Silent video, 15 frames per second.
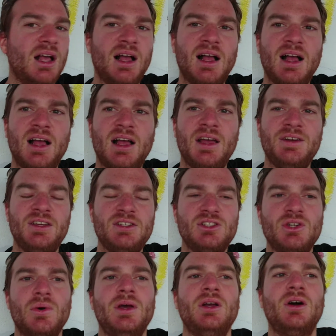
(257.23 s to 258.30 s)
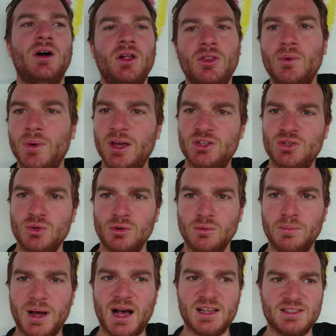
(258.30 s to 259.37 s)
and he's going all the way to
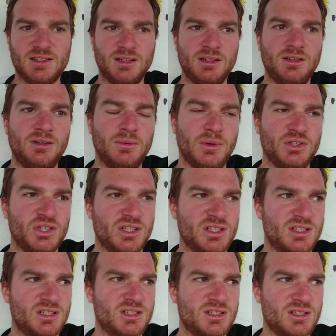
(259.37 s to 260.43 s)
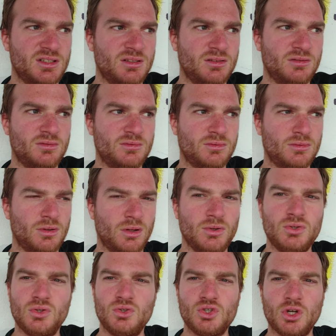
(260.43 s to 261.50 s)
Basel, which is
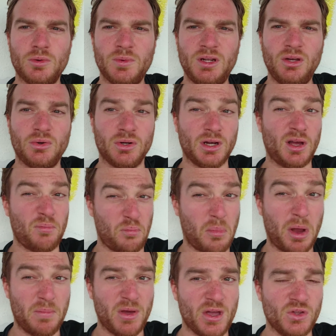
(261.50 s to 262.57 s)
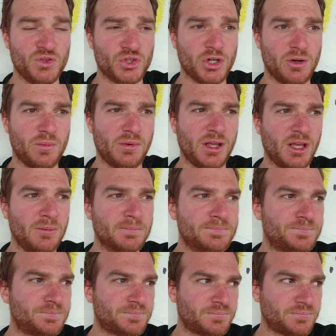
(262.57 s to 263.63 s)
close to Germany, or it might be in Germany.
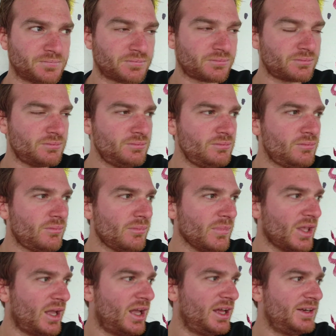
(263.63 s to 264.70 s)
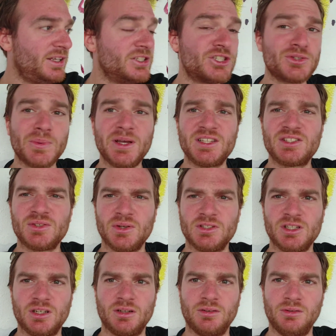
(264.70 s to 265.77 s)
And he's Swiss, so I
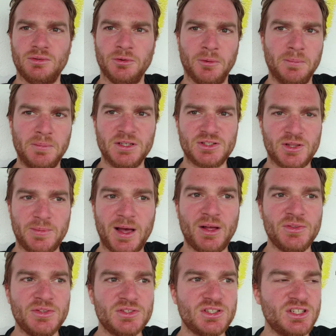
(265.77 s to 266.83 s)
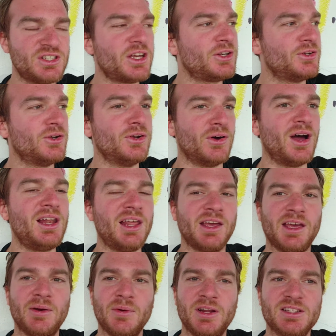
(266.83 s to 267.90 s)
was like, "Oh, you don't miss the mountains?" He's like, "No, no, I
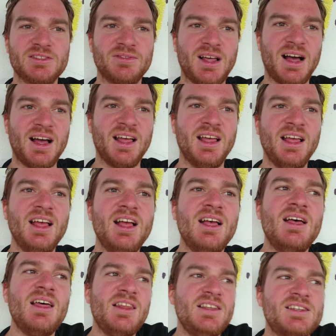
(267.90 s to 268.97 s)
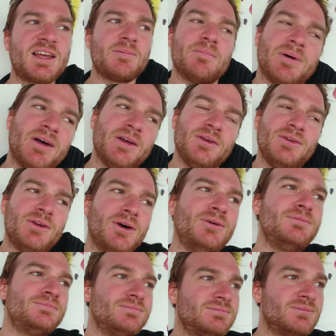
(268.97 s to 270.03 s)
like it when it's flat." And he's like, "But you
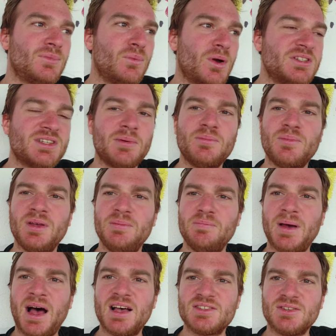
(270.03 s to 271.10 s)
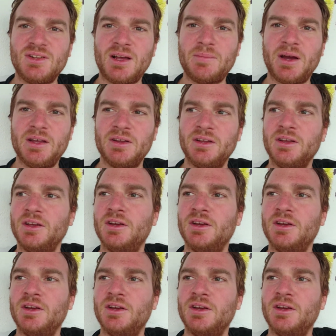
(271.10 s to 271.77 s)
know, once I'm in Basel, I might